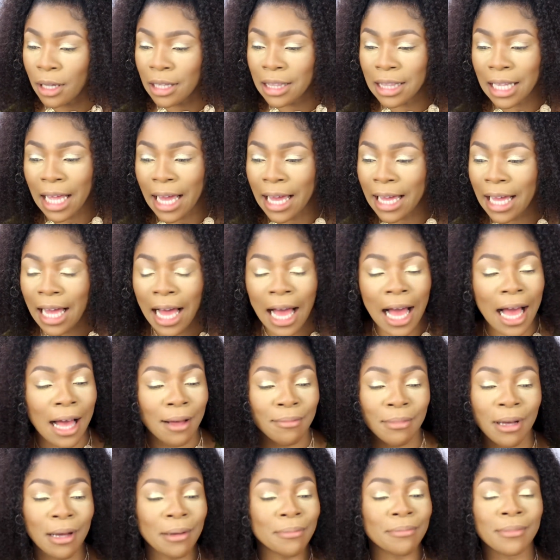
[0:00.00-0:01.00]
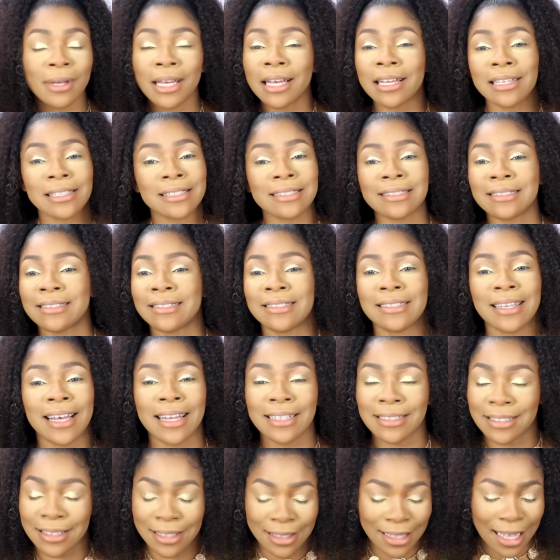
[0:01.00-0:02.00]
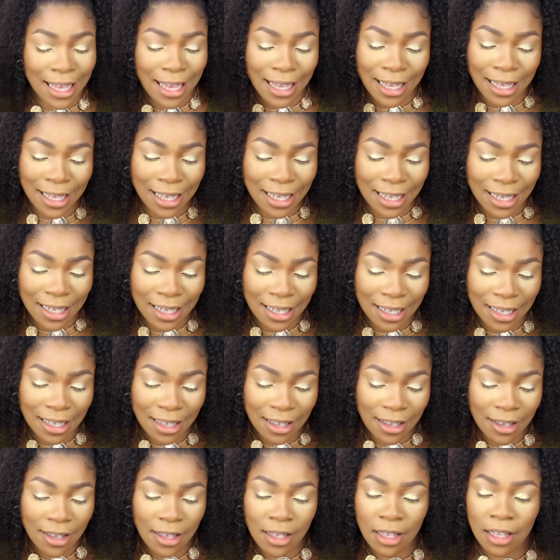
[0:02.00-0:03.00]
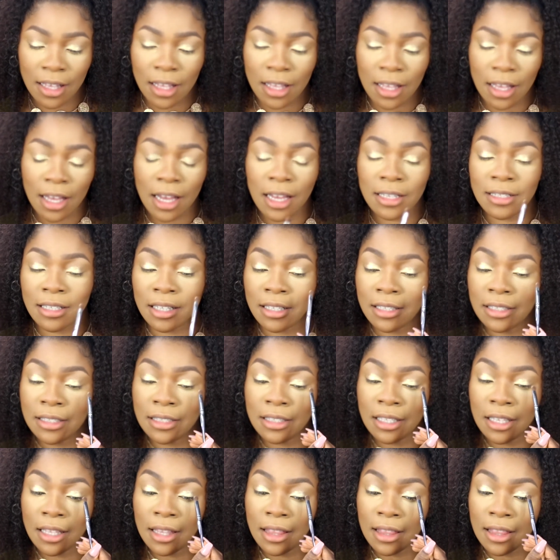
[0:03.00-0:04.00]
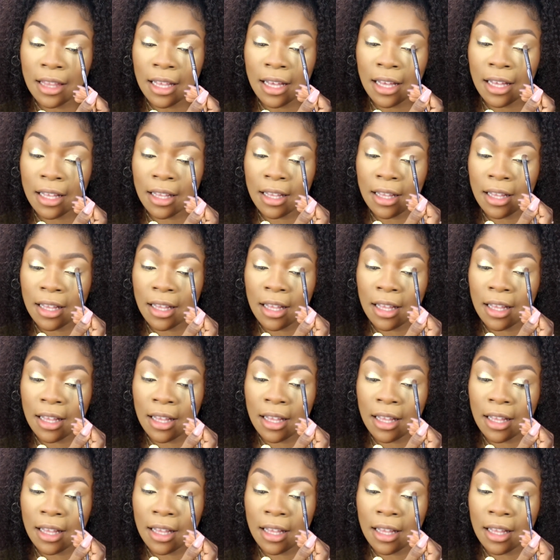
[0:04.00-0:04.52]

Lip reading: Like, I'm amazed at, like, guys, are you seeing that?